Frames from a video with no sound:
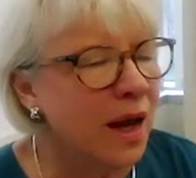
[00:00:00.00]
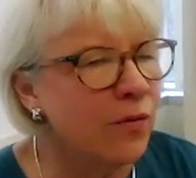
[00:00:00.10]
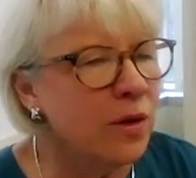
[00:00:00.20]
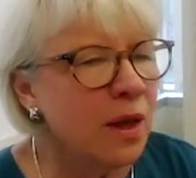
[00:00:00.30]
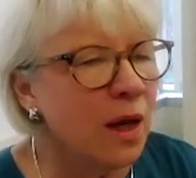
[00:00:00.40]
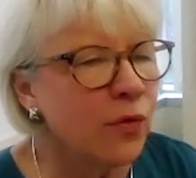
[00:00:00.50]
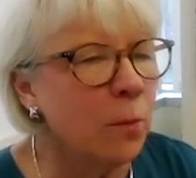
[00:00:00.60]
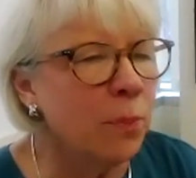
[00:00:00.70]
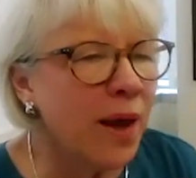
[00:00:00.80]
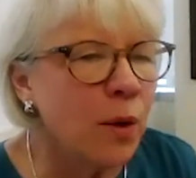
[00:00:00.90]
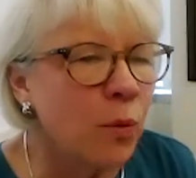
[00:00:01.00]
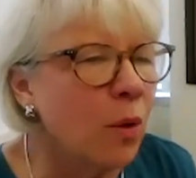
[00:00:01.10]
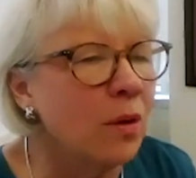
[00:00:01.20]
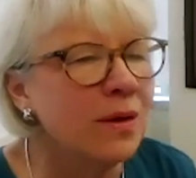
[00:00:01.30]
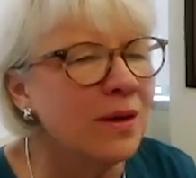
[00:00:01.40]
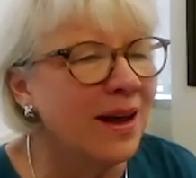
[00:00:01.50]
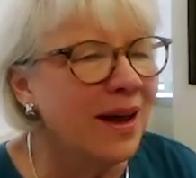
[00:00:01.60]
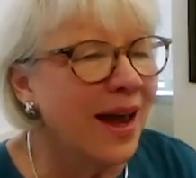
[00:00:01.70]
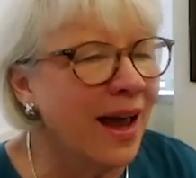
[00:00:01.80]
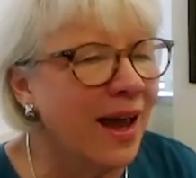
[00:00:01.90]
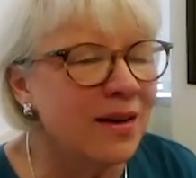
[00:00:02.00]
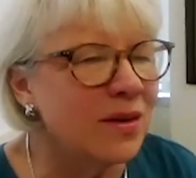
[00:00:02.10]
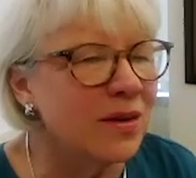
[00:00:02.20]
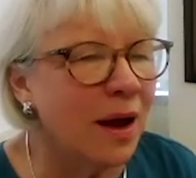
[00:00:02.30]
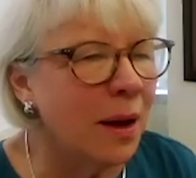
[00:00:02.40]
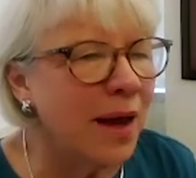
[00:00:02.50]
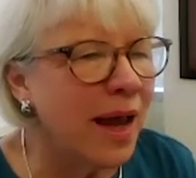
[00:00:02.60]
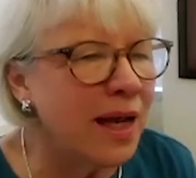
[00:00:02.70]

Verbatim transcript: everything from payroll and uh,